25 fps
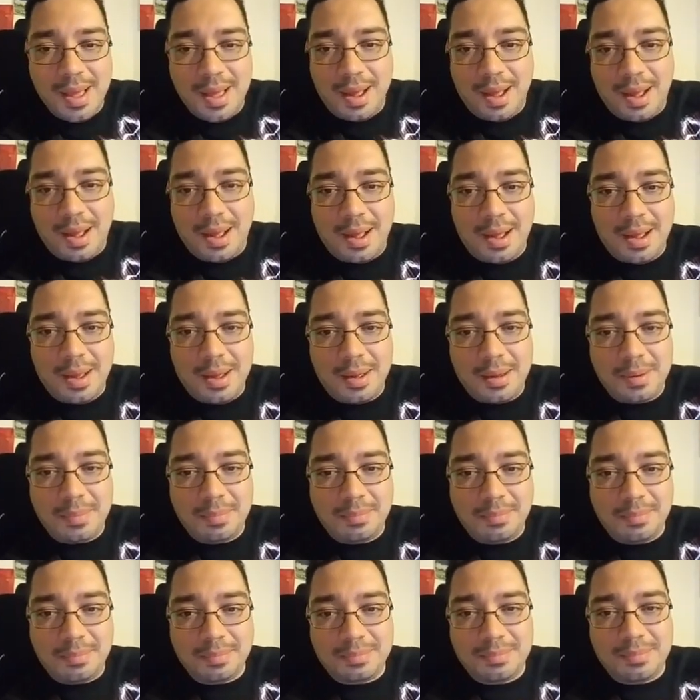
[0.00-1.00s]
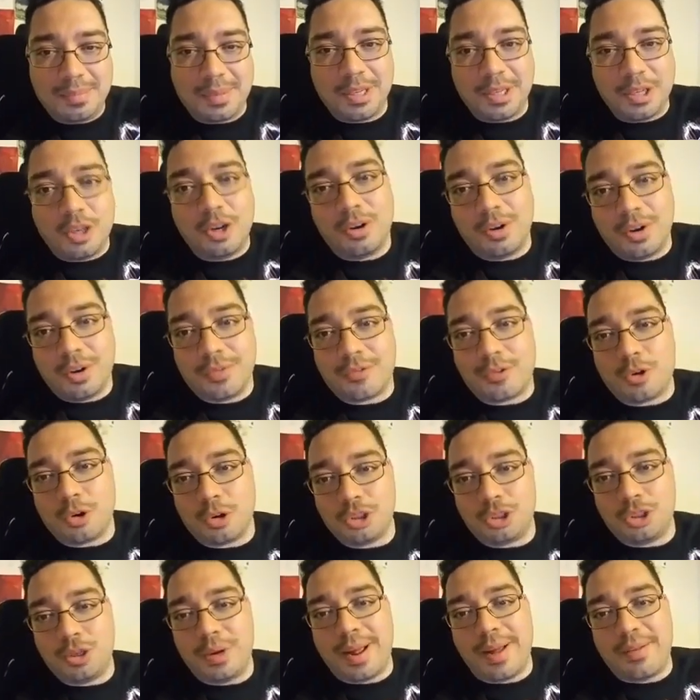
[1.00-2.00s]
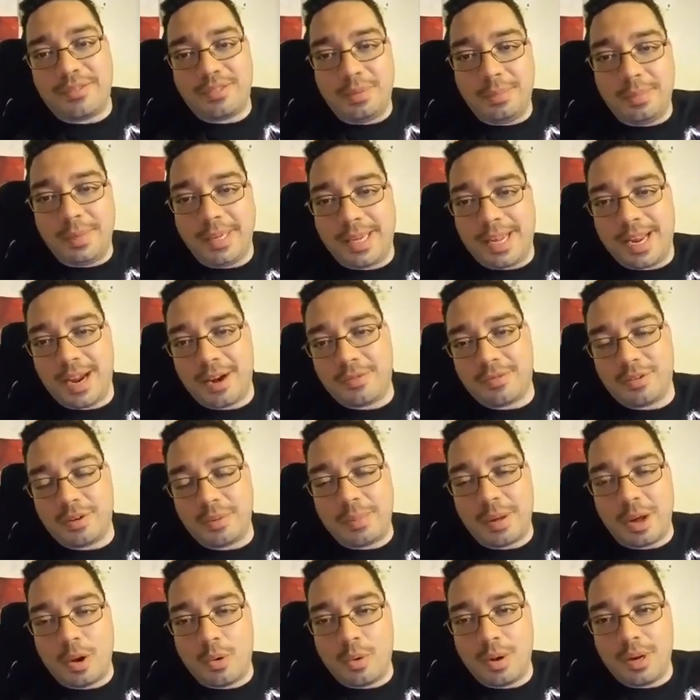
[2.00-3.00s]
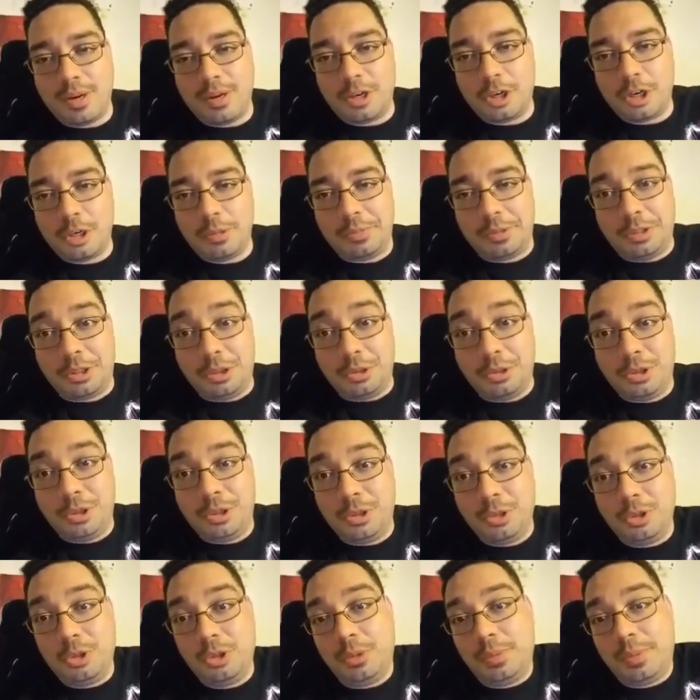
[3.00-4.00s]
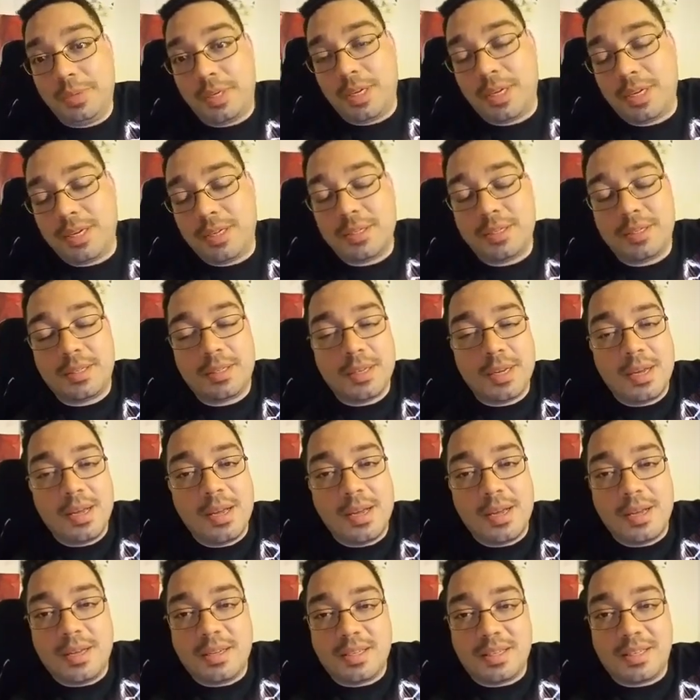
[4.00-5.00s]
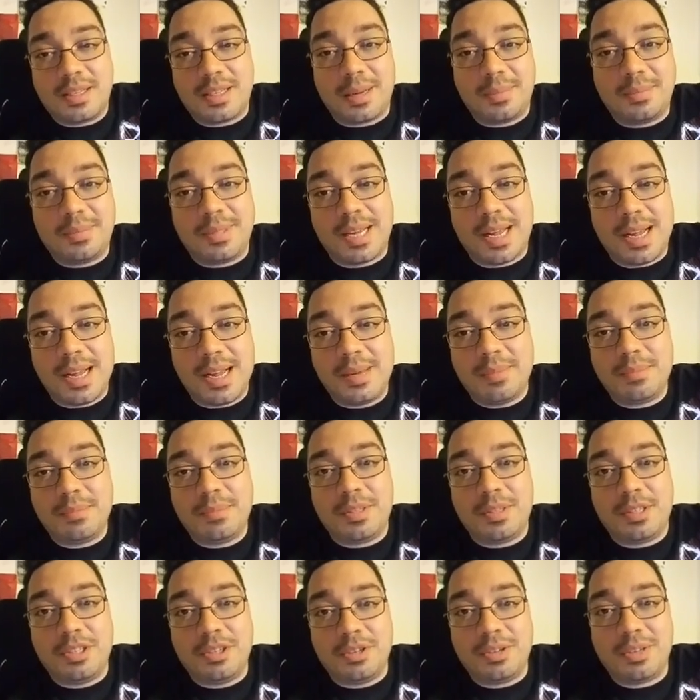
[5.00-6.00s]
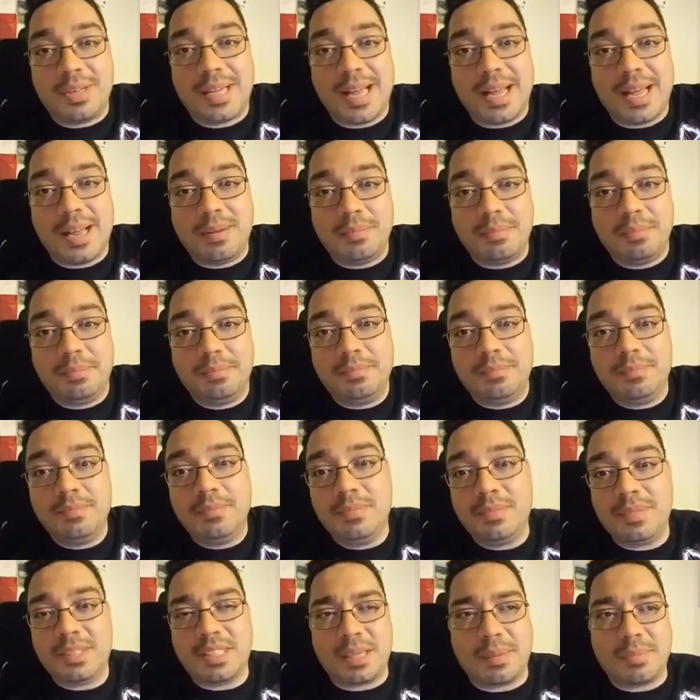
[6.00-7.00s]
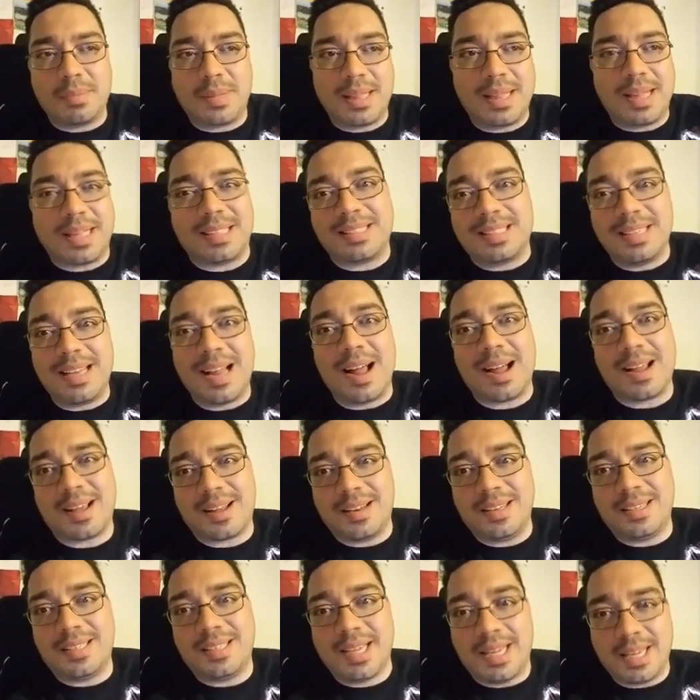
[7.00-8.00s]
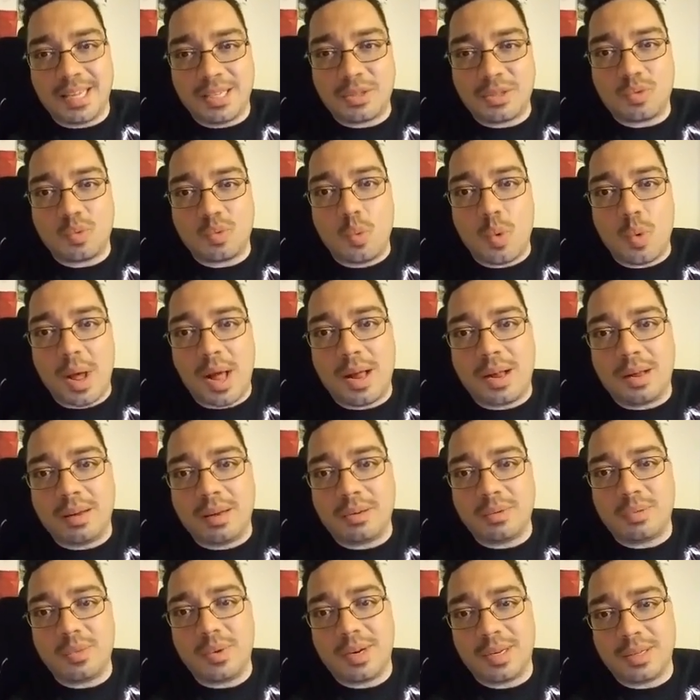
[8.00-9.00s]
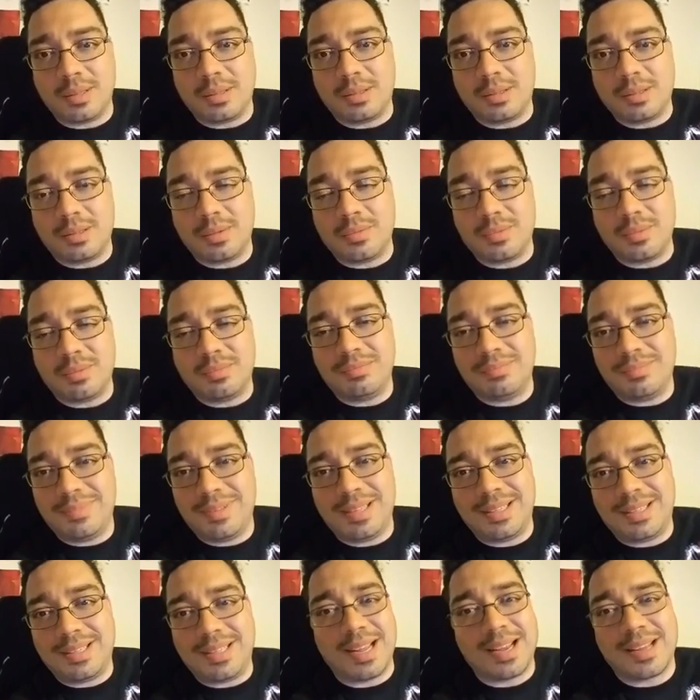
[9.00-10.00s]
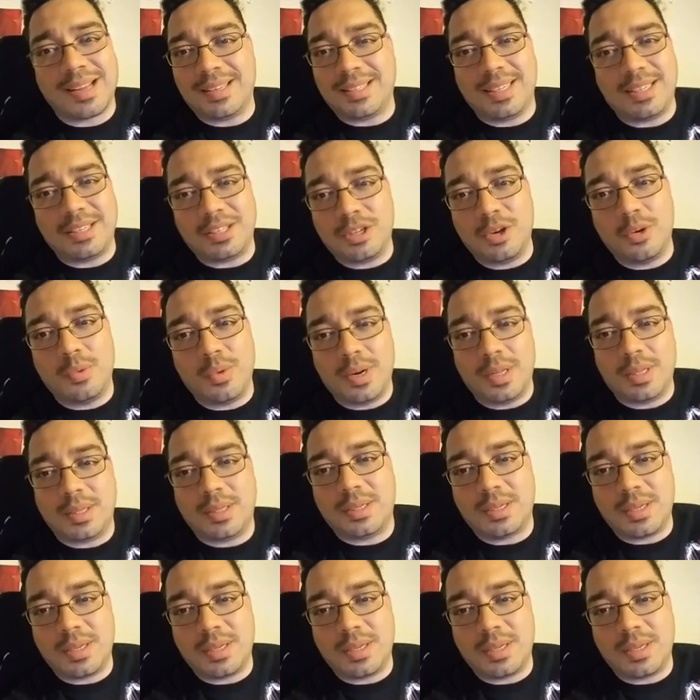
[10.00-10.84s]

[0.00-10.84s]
But of course, you have to be careful about what herbs you use because sometimes you'll get something that's not going to taste well when it's not going to taste good when